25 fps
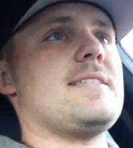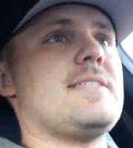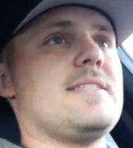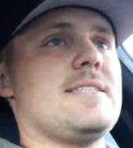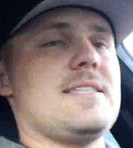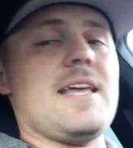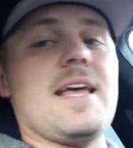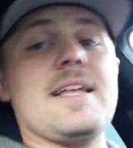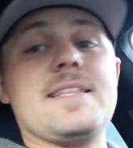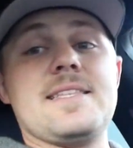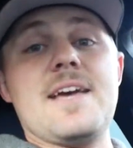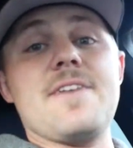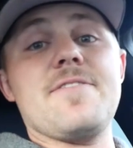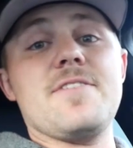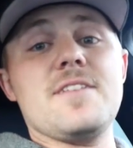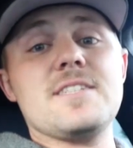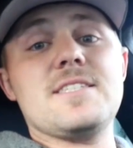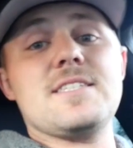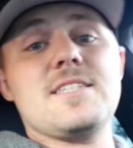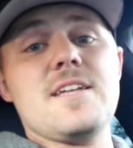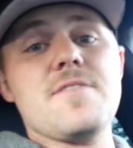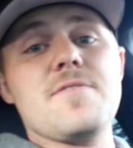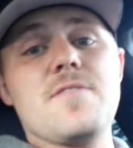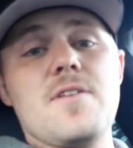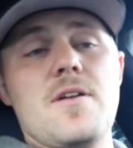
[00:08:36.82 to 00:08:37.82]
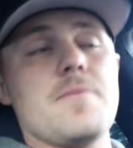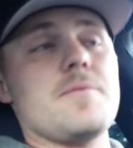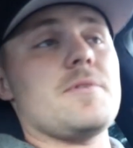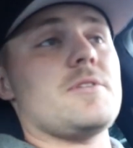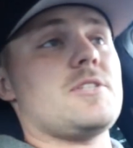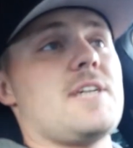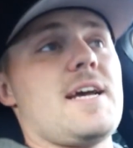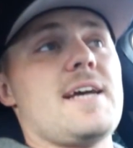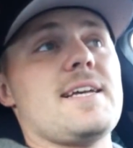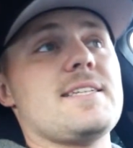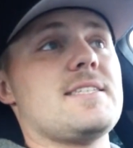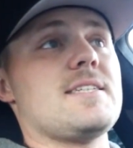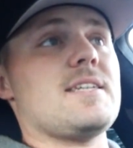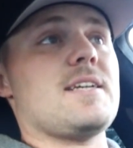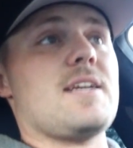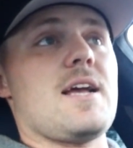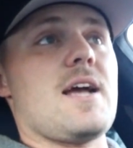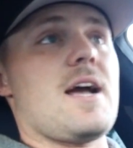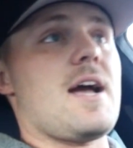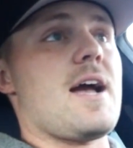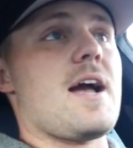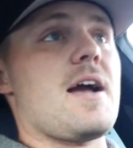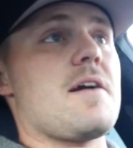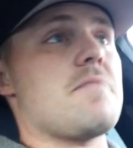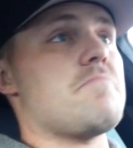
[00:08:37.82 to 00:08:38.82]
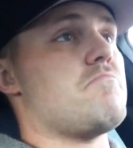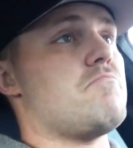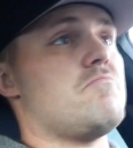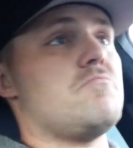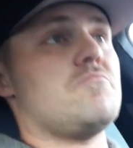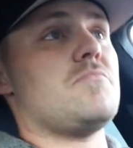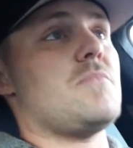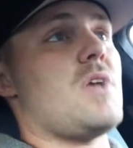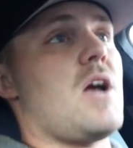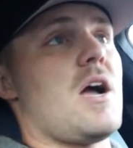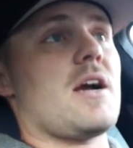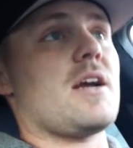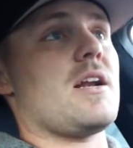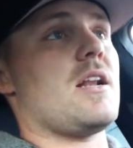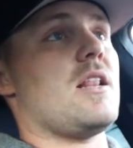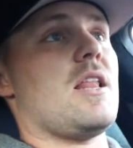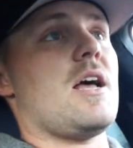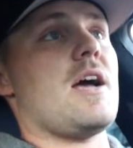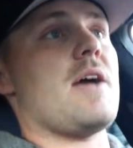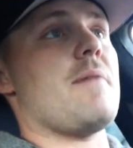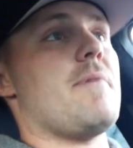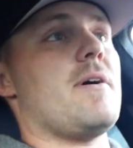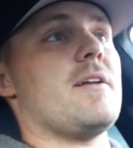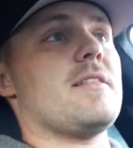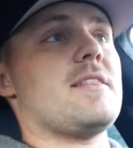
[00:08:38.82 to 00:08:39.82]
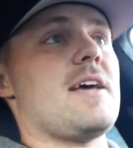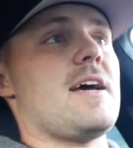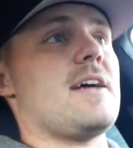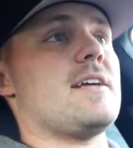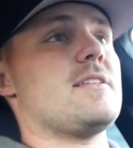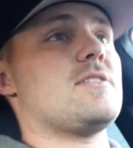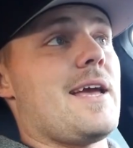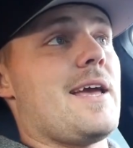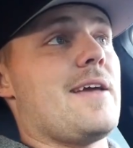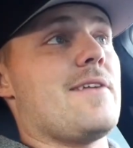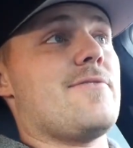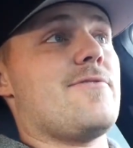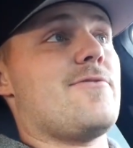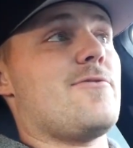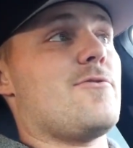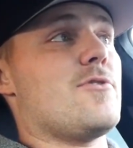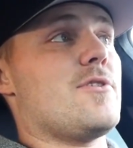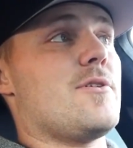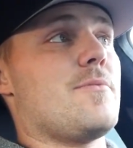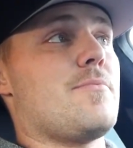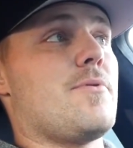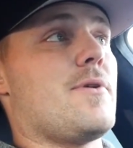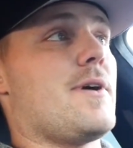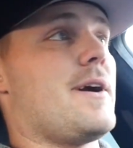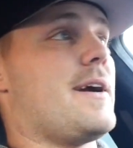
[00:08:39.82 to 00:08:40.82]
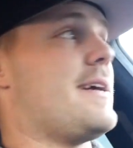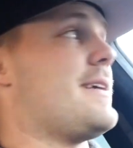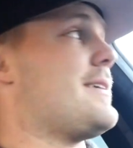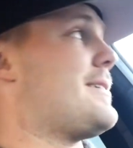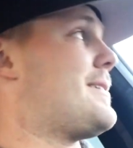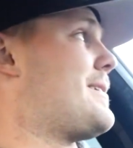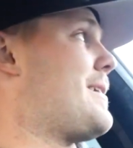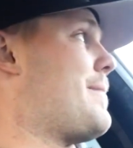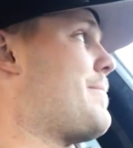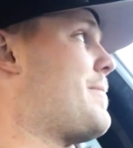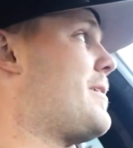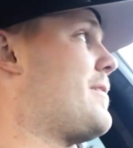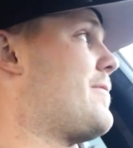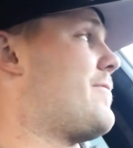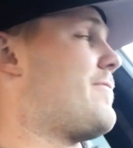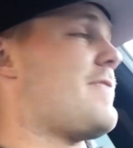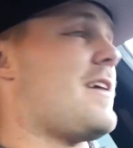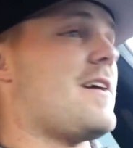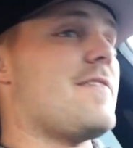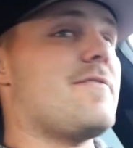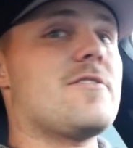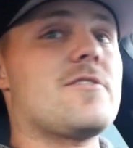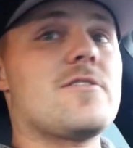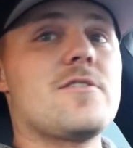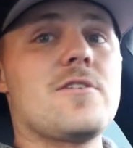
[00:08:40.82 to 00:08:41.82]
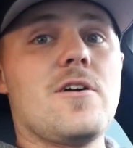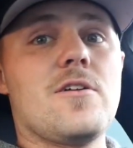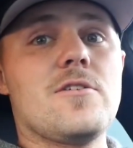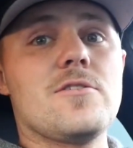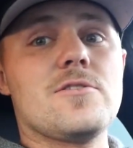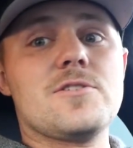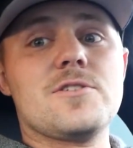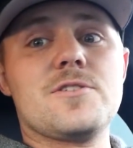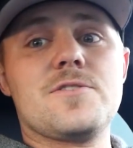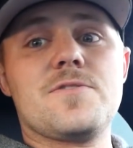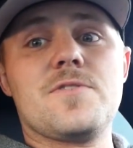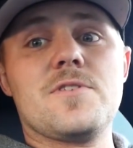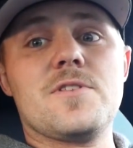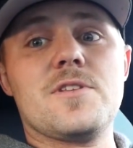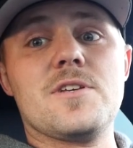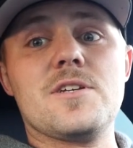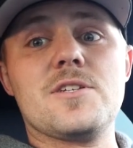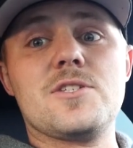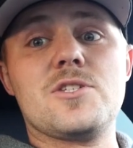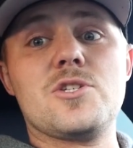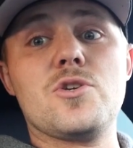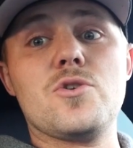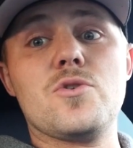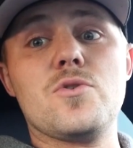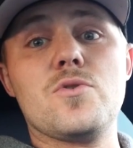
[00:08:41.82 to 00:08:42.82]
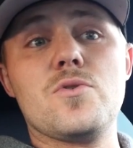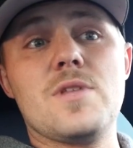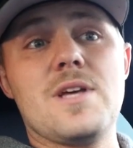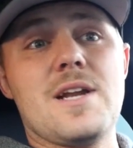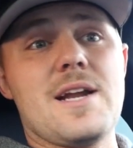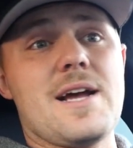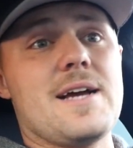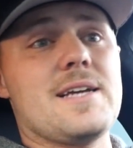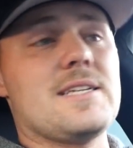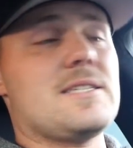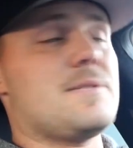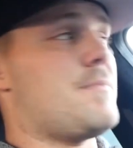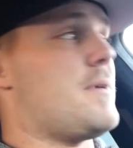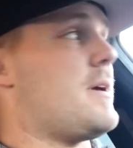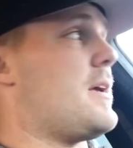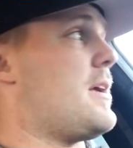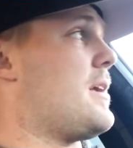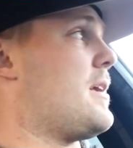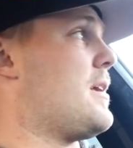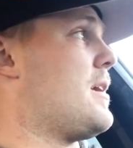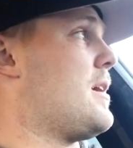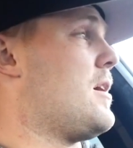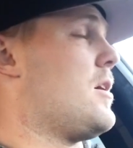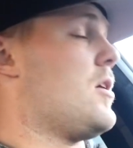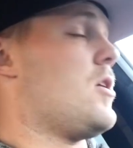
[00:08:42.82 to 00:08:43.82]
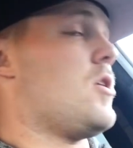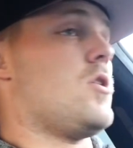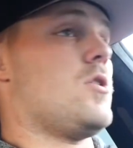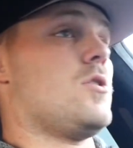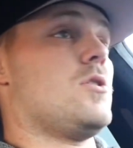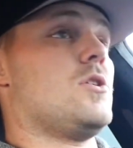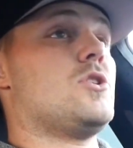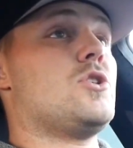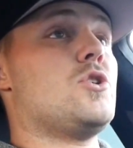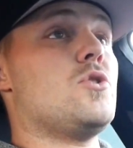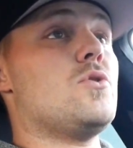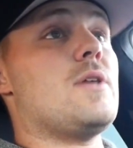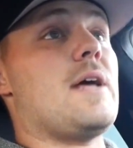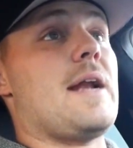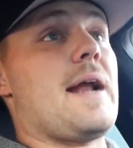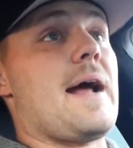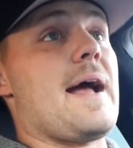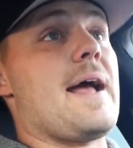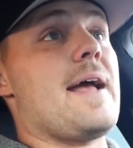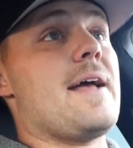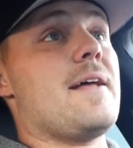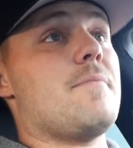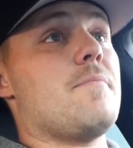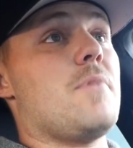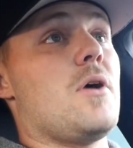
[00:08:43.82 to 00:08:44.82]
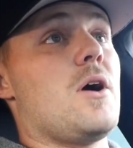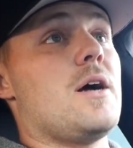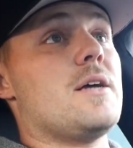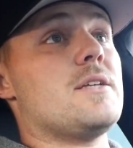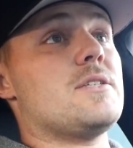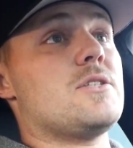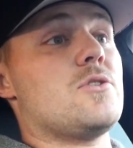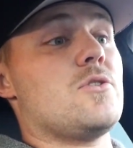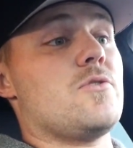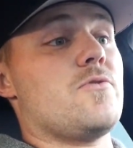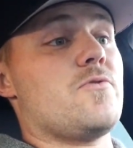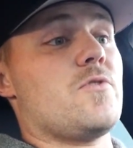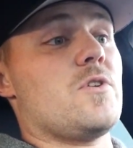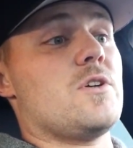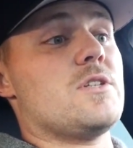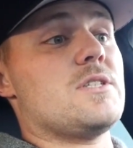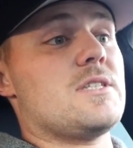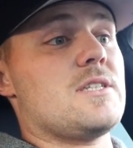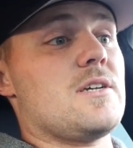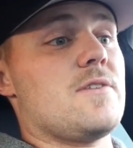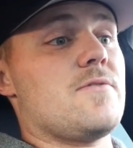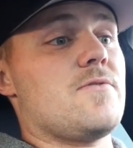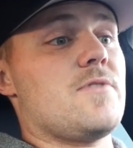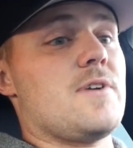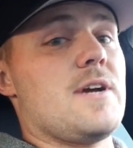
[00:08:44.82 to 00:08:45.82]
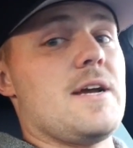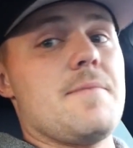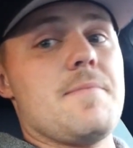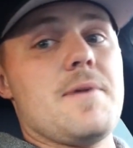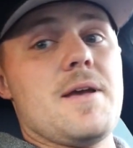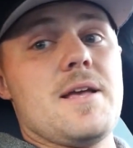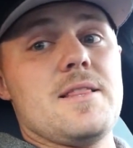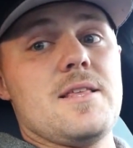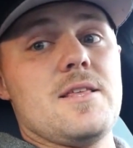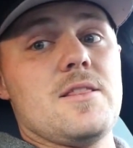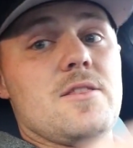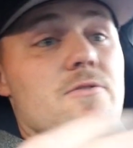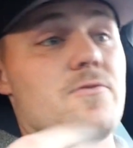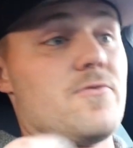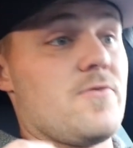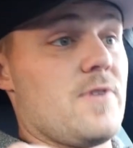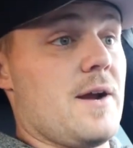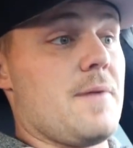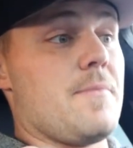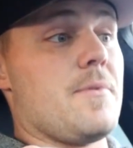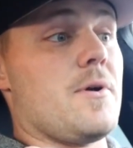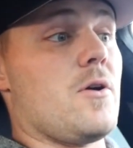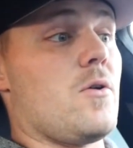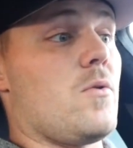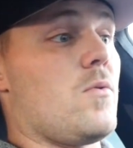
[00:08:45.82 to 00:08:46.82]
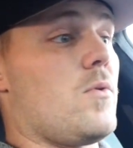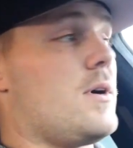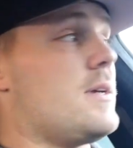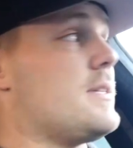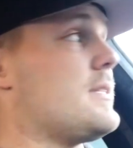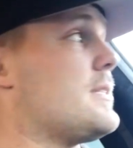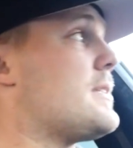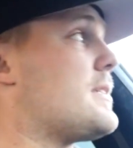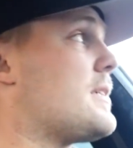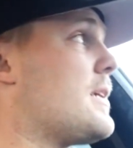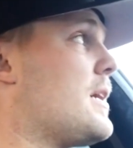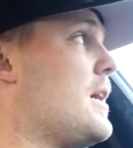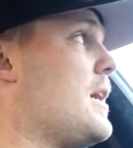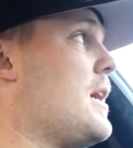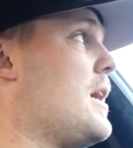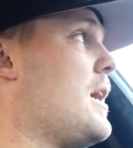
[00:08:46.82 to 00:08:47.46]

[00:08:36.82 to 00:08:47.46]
It definitely steps down the chassis. I'm not gonna lie about that. And for the price, I mean, $500 for the 2 that I spent, or the 2 that I had bought, so the front subframe and then the frame rail ones.